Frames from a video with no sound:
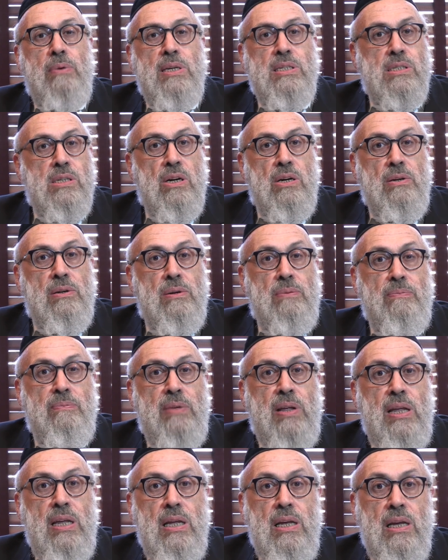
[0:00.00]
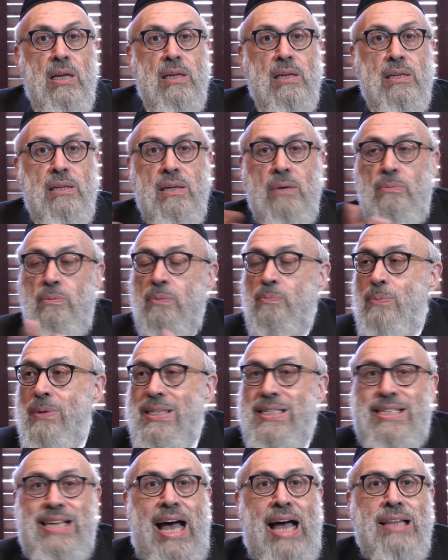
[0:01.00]
Zarim. You have
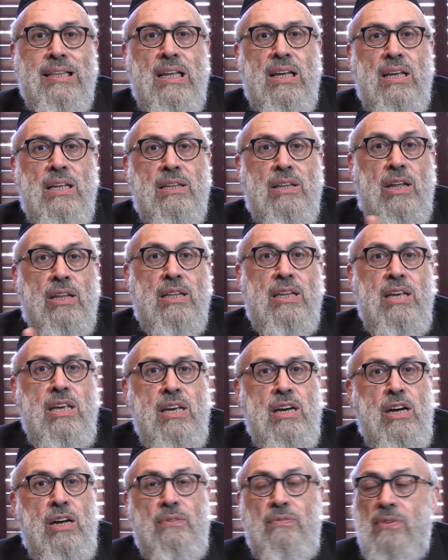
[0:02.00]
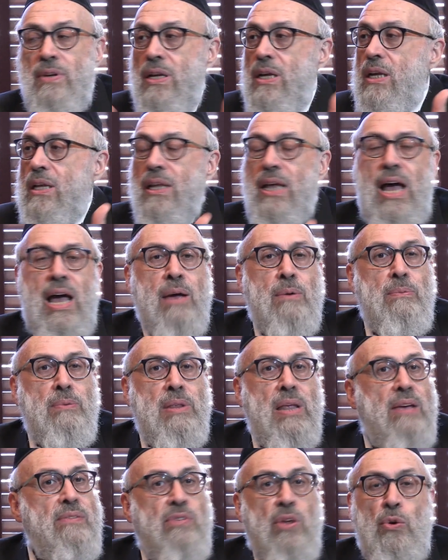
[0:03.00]
B'Tzalel, Aliyah, Chacham,
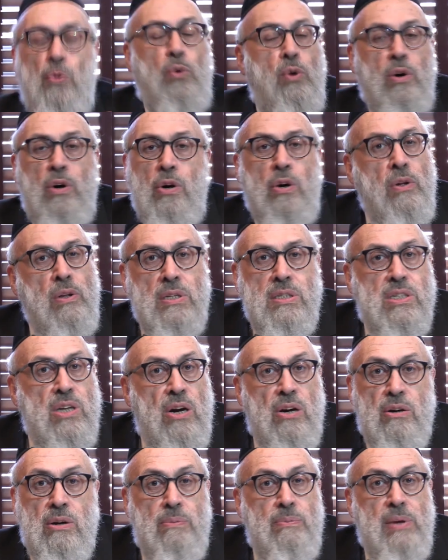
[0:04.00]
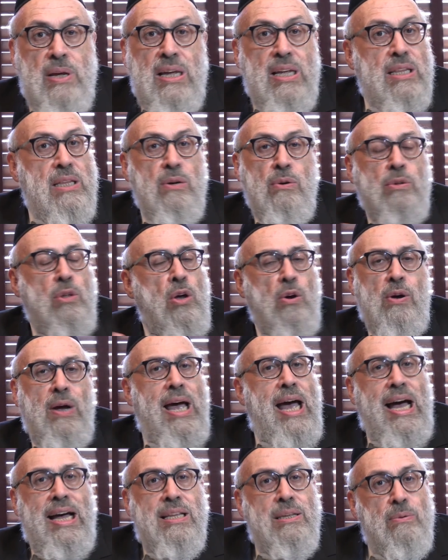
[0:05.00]
they were all Zarim. There were no
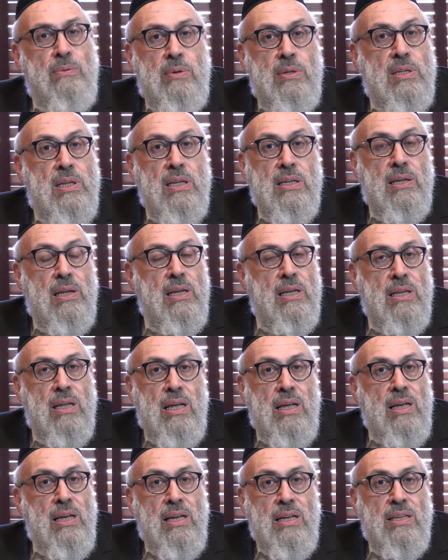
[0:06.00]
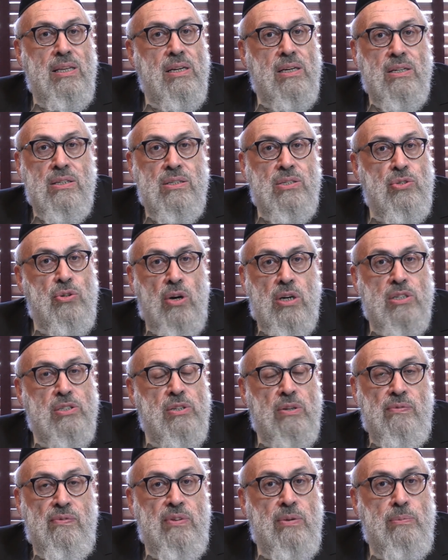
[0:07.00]
Kohanim in the construction
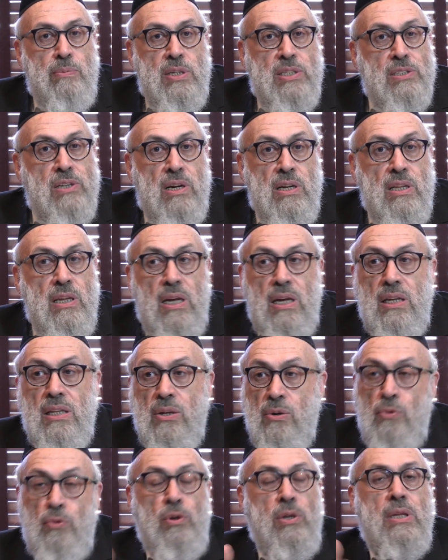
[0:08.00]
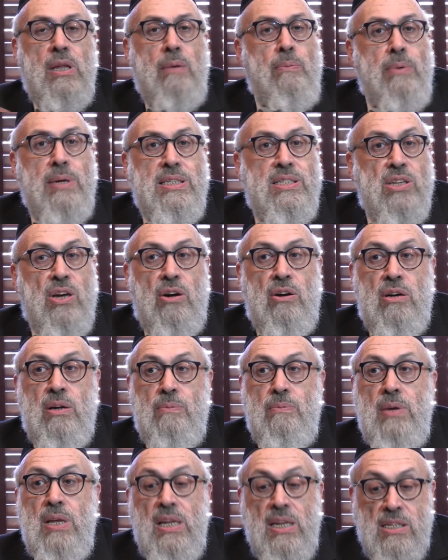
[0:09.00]
of the Mishkan. They were all done by
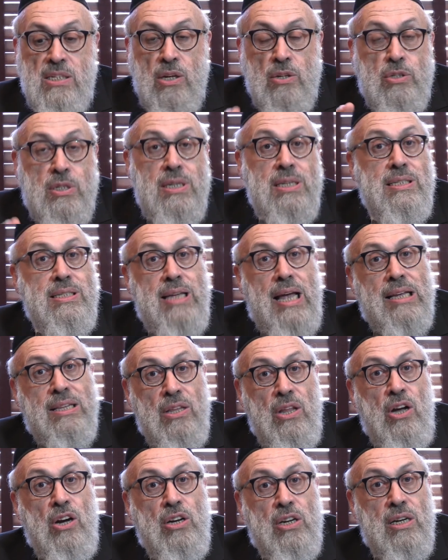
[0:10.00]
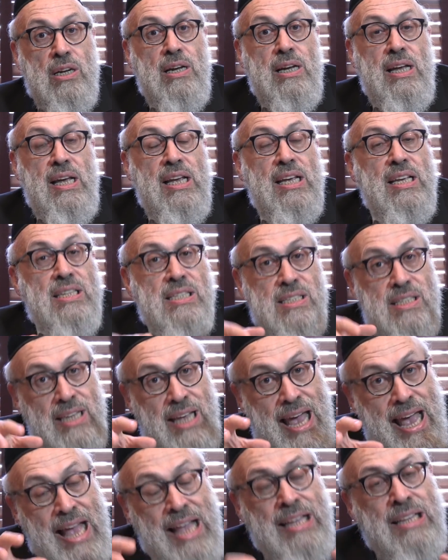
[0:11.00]
Zarim. So since the Hadlaka is
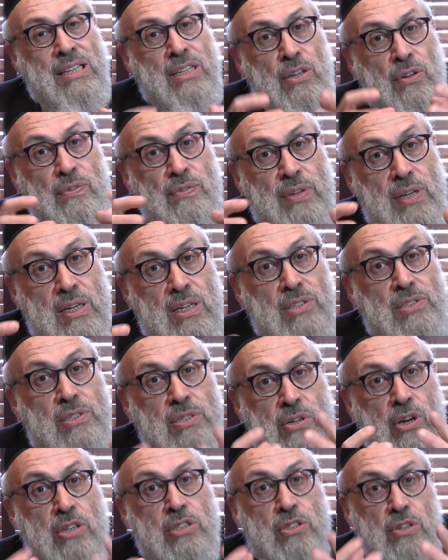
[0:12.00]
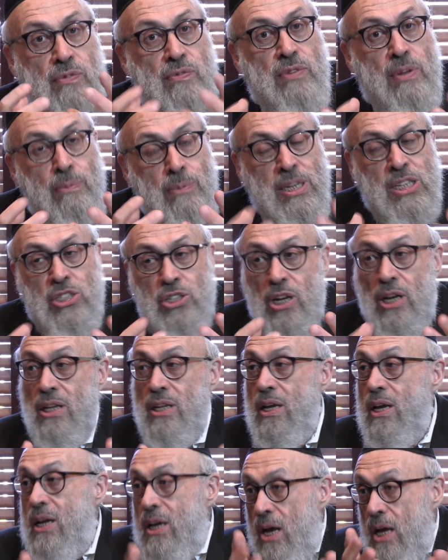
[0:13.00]
the end of the construction of the
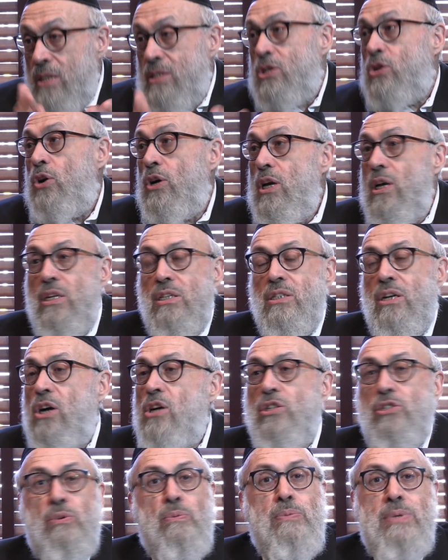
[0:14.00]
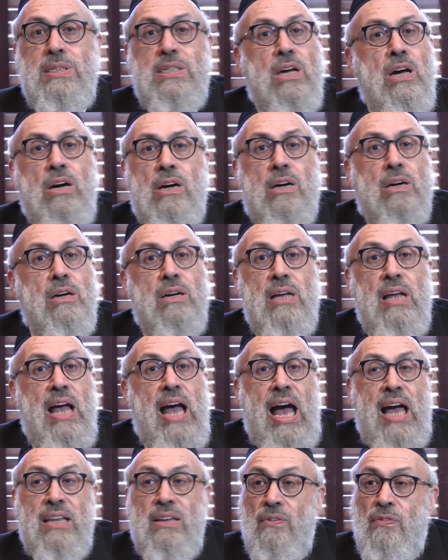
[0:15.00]
Mishkan, it's Kosher Bizarre.
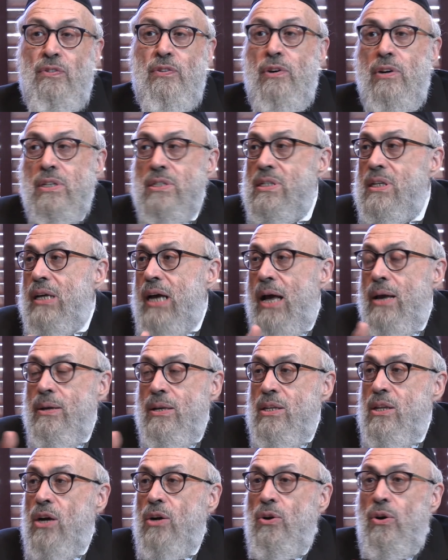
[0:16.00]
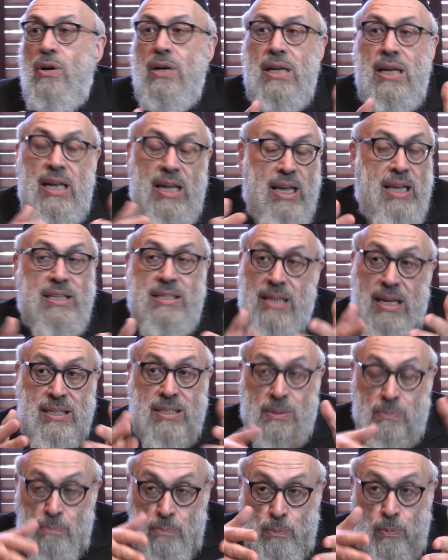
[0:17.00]
And of course,
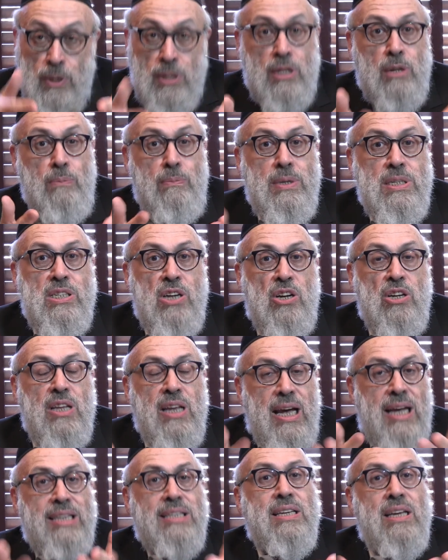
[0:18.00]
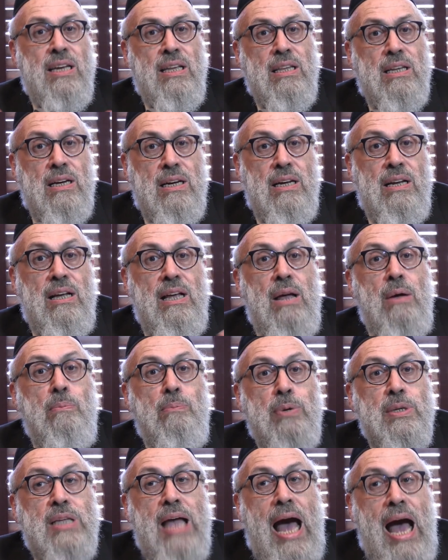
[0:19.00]
it's Mutter Bizarre, L'chatchila.
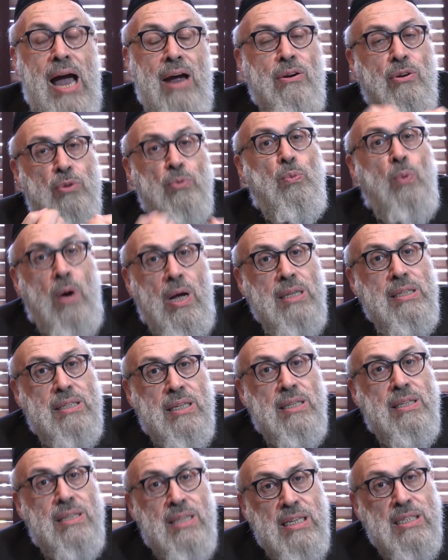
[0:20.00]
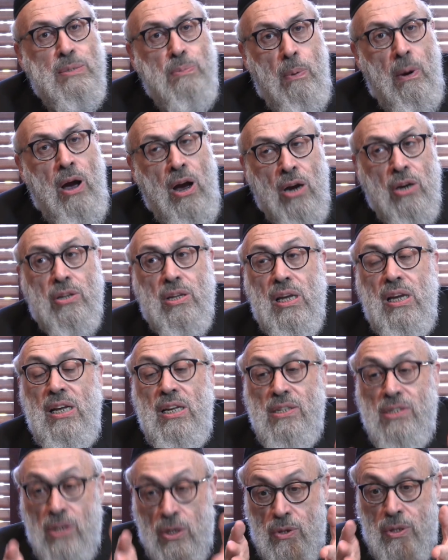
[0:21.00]
But Aaron wanted this part.
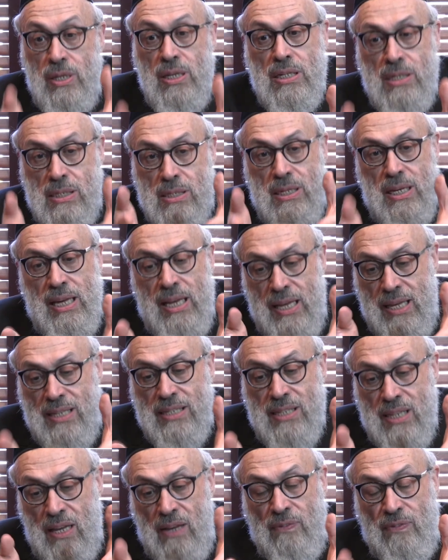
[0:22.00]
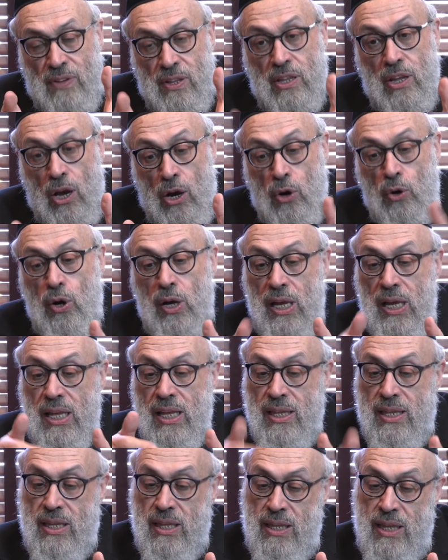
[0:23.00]
So this is, even though
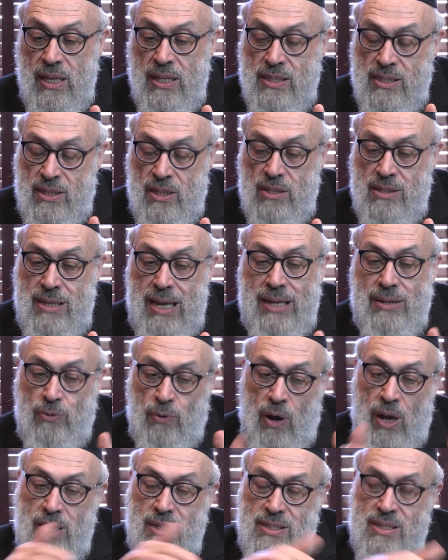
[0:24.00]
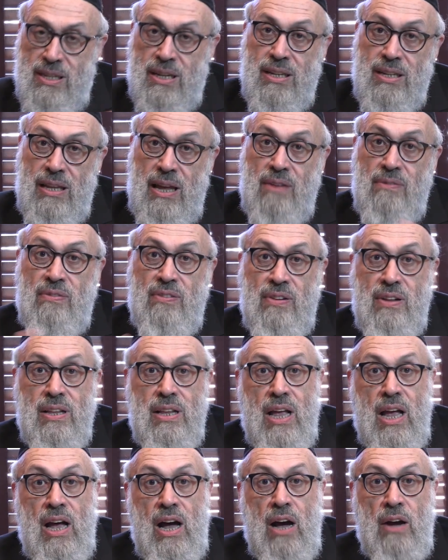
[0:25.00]
this does not rise to the level
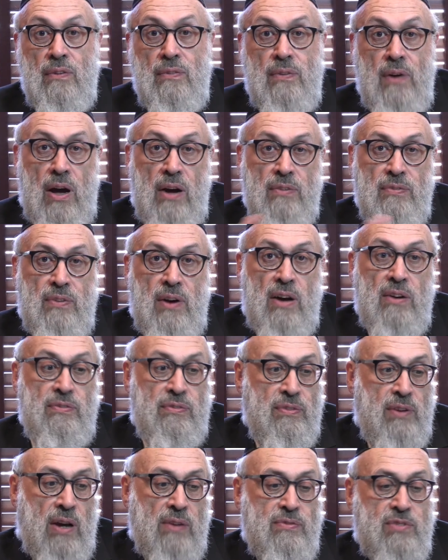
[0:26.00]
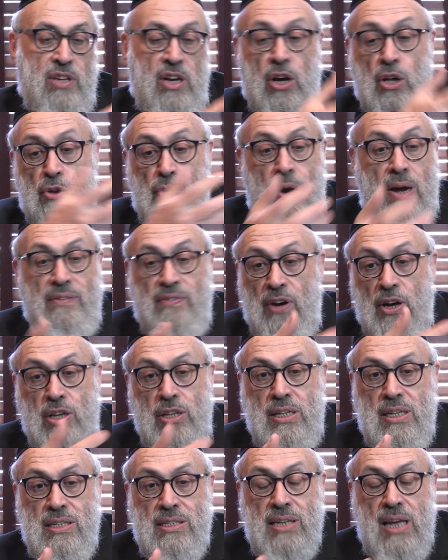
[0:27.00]
of the other
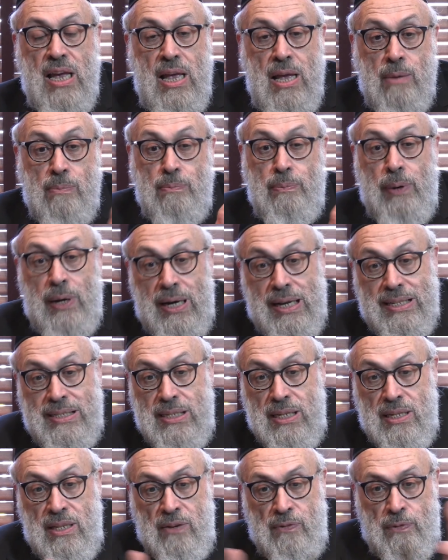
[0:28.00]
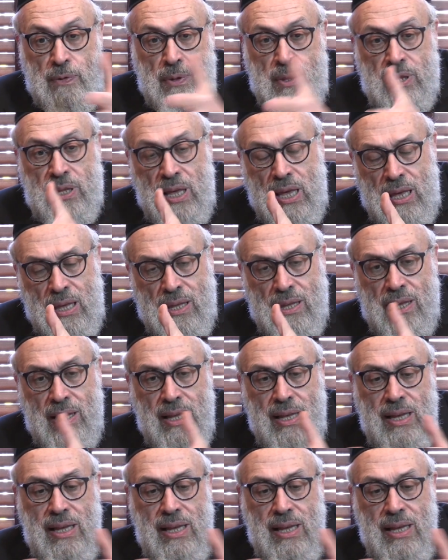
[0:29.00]
avodas, but it's a different thing.